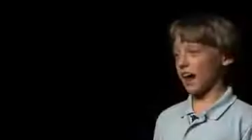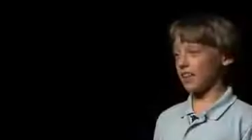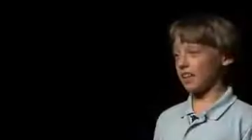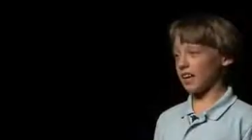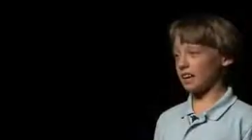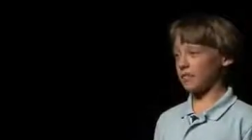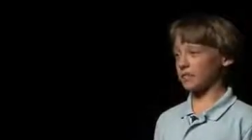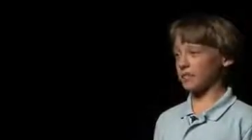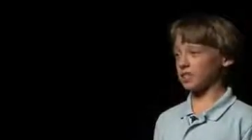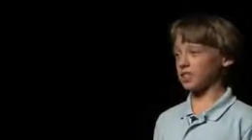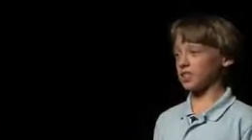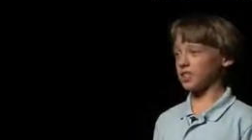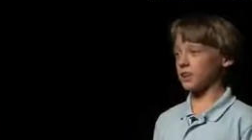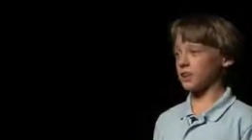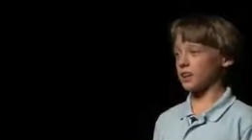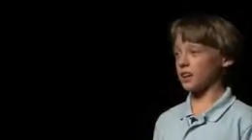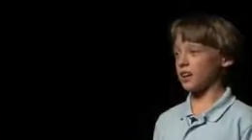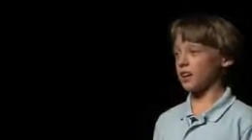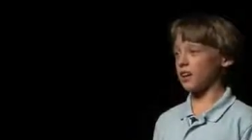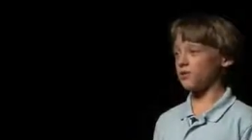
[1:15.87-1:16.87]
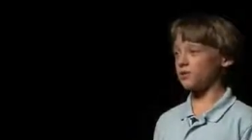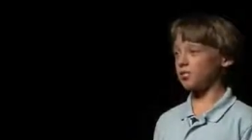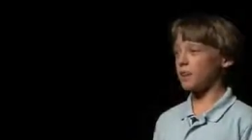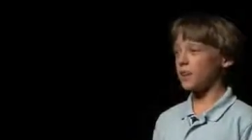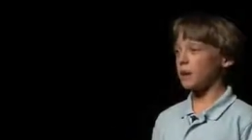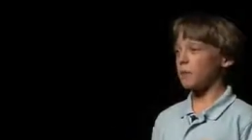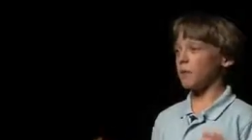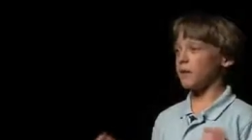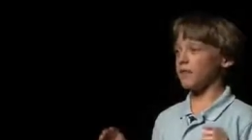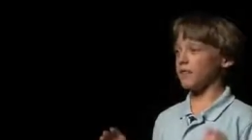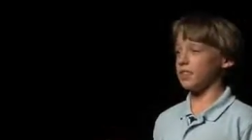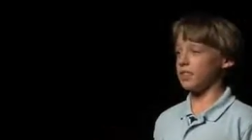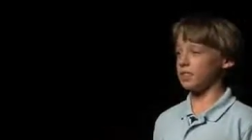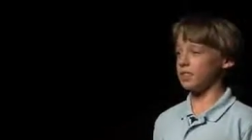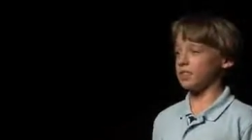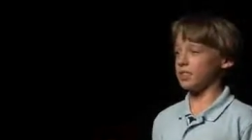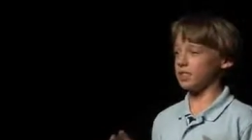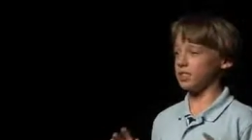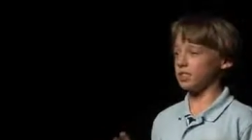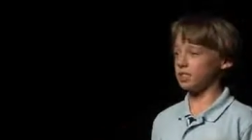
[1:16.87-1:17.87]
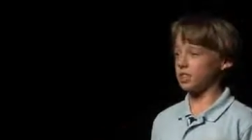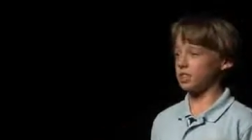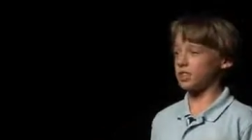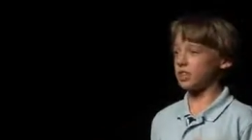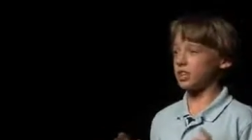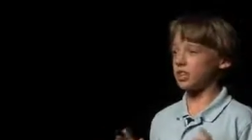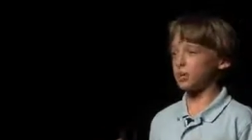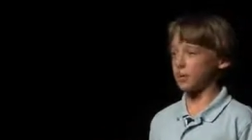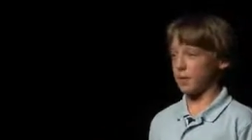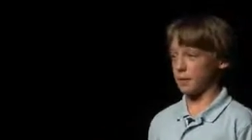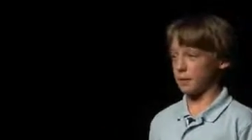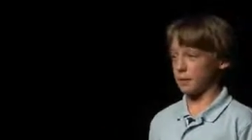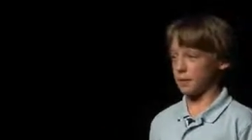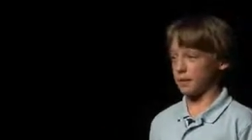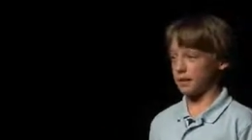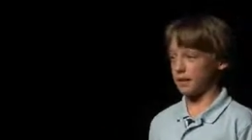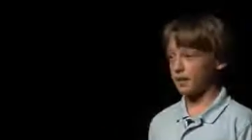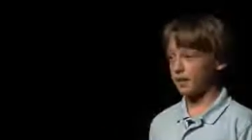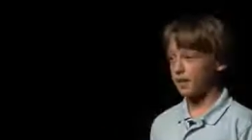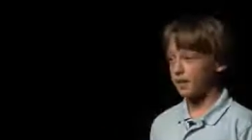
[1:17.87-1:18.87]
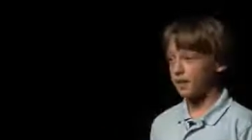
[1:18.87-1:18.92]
I like fish and tomatoes, but this is just creepy.